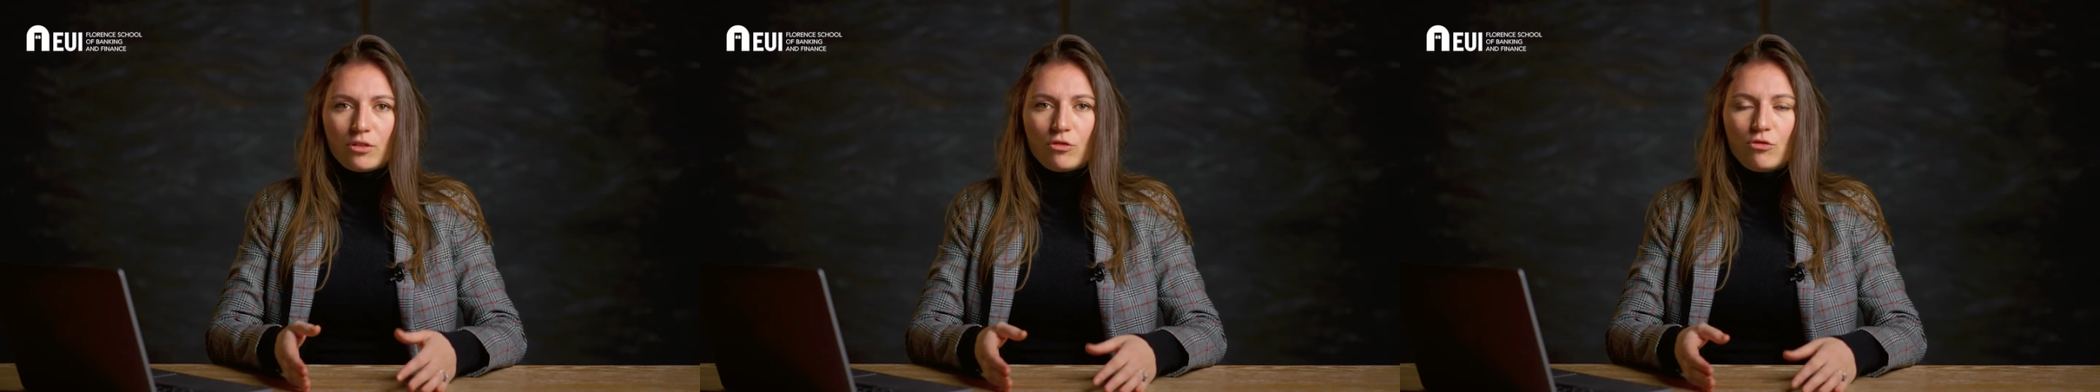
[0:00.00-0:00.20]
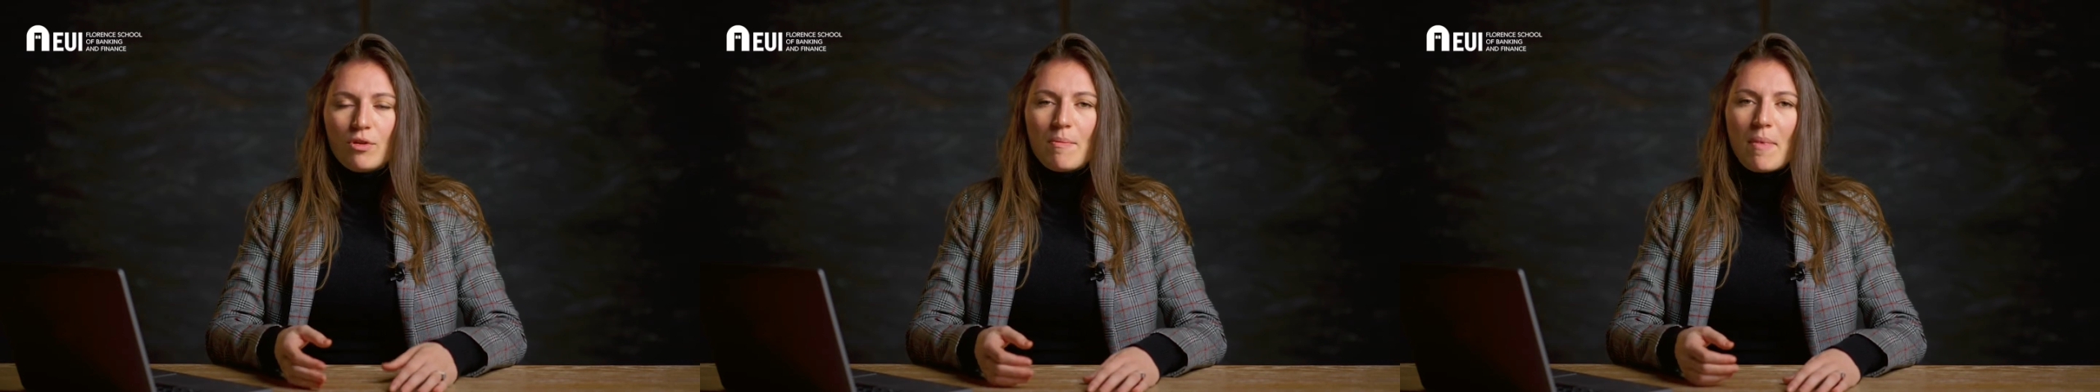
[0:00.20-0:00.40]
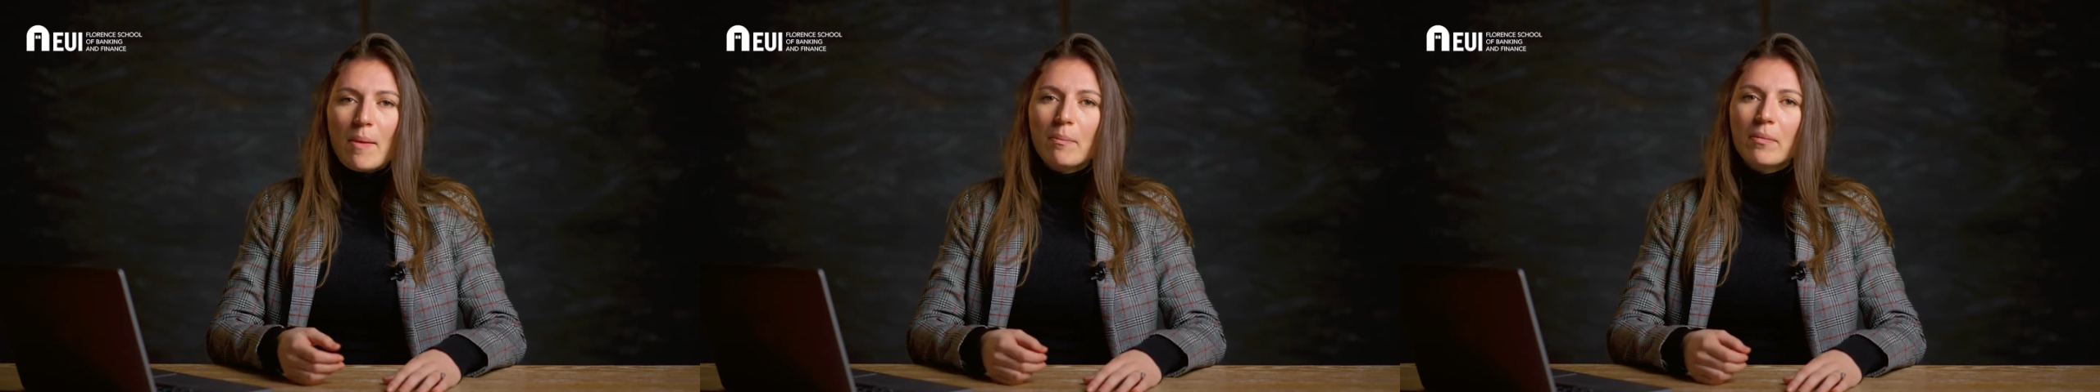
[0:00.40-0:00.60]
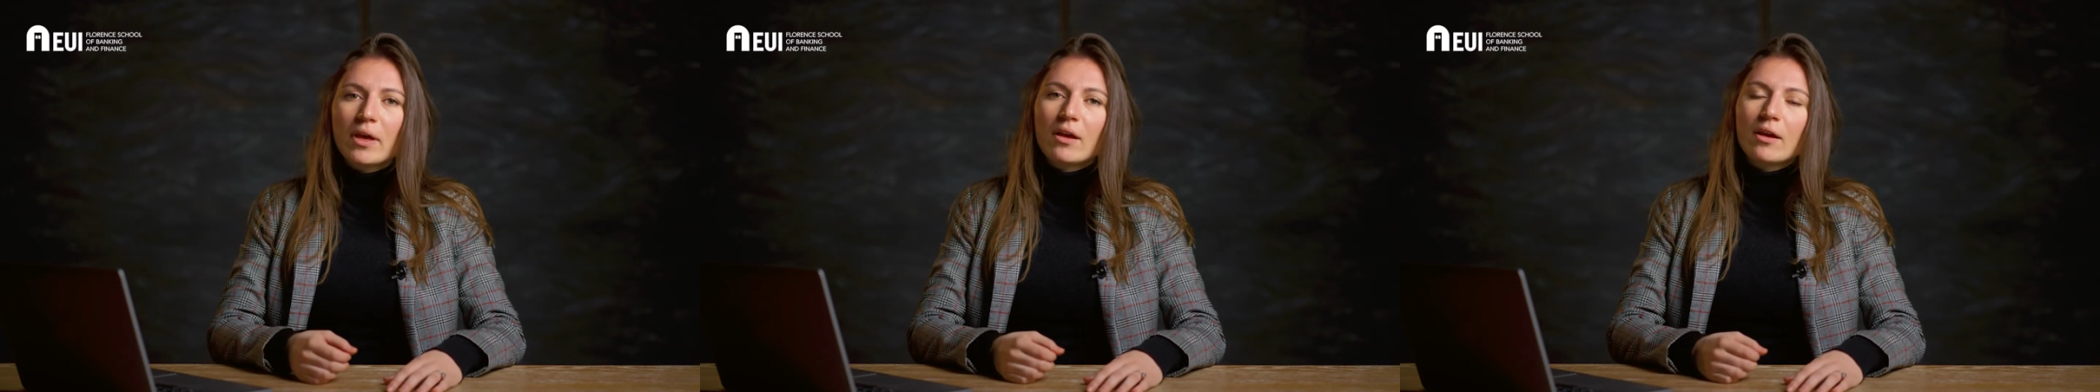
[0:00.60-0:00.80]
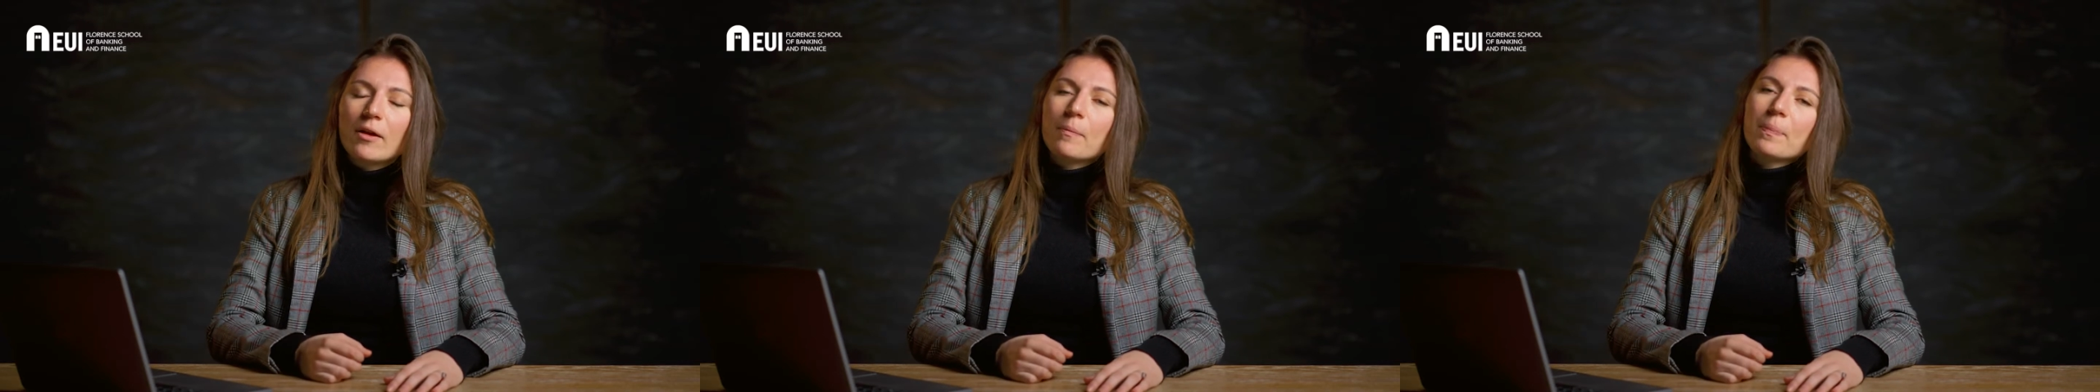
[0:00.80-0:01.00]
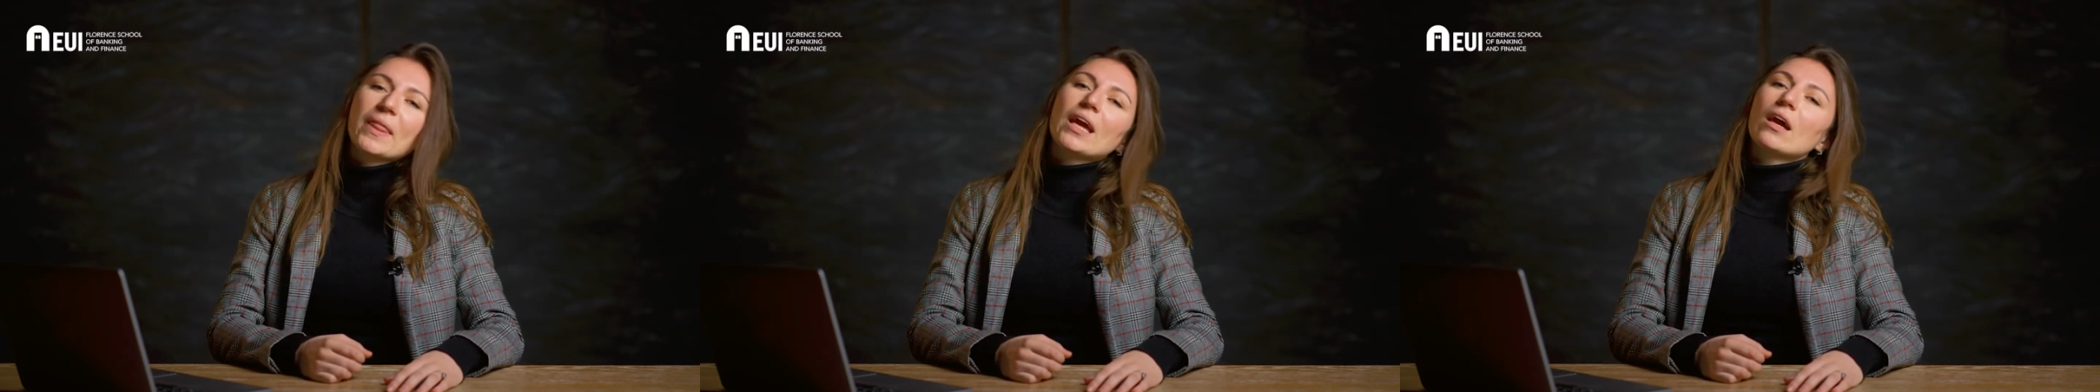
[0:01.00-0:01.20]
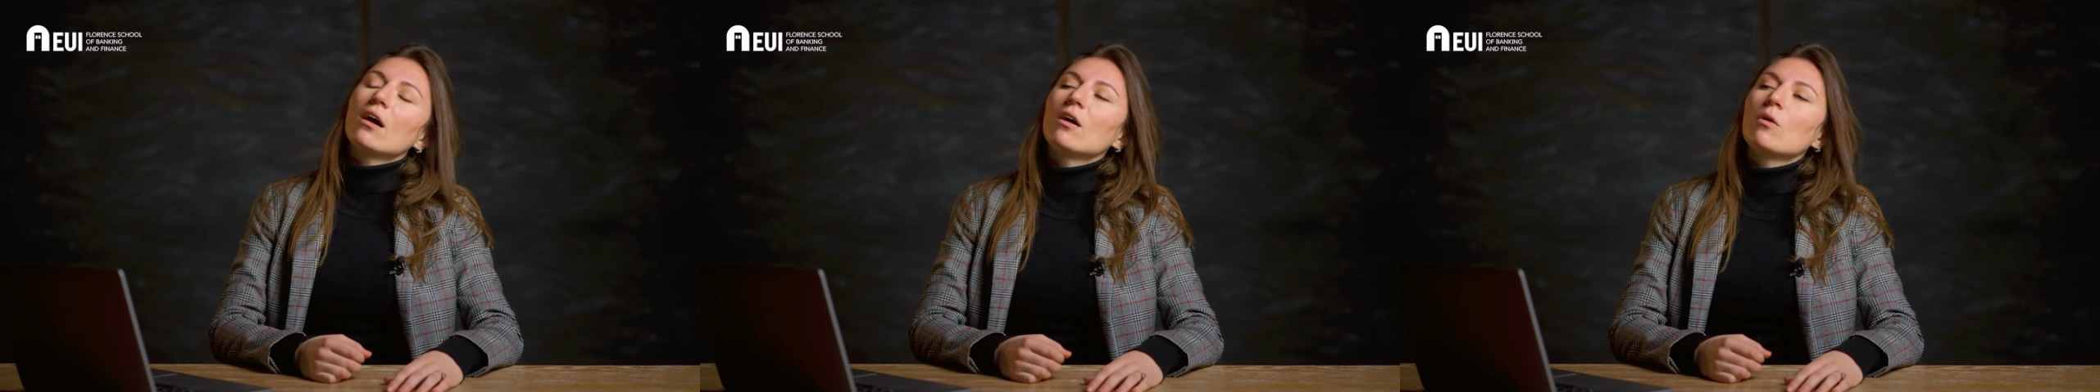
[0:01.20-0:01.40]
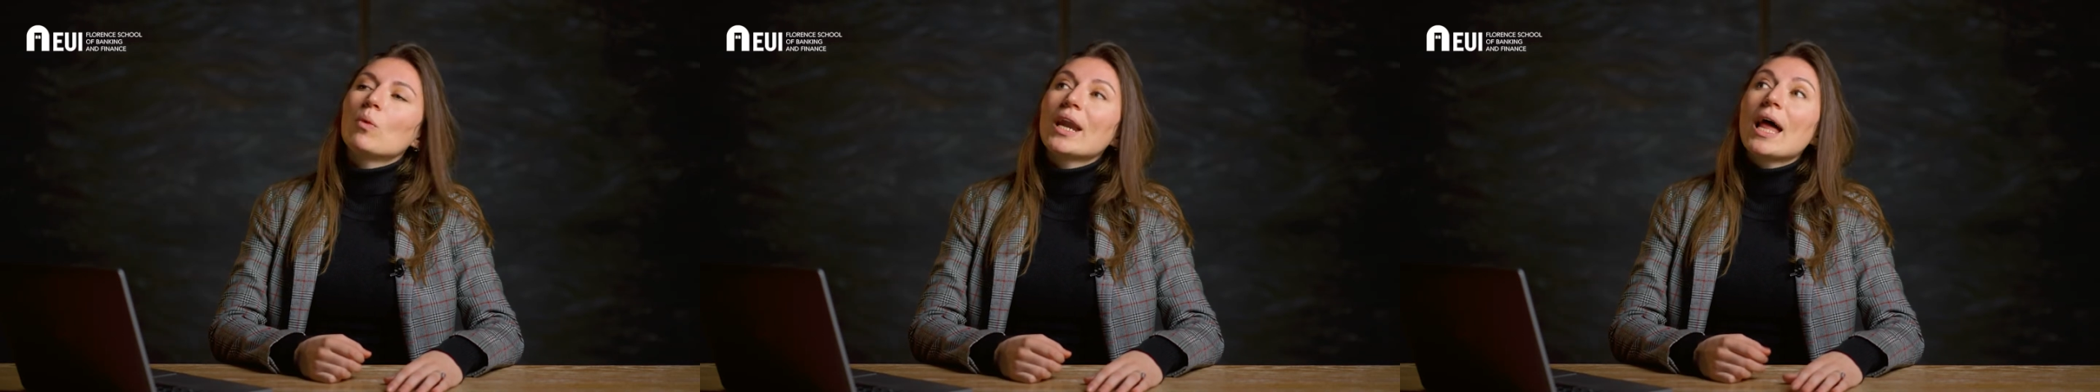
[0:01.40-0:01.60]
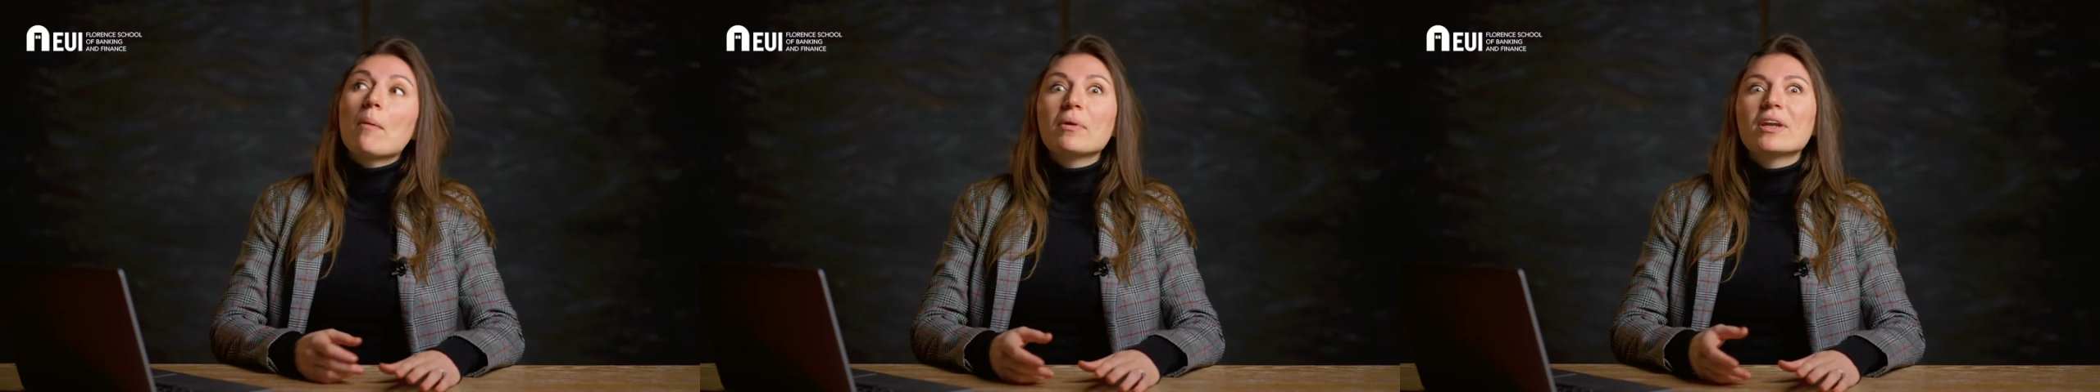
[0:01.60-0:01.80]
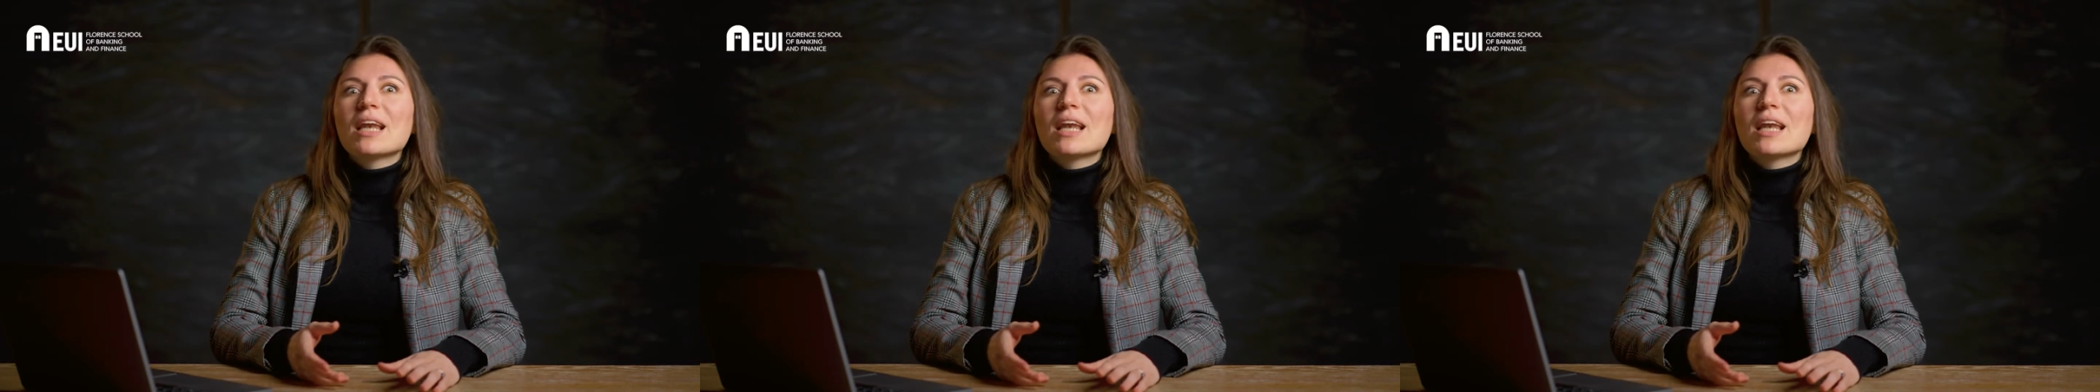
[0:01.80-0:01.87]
Remember what happened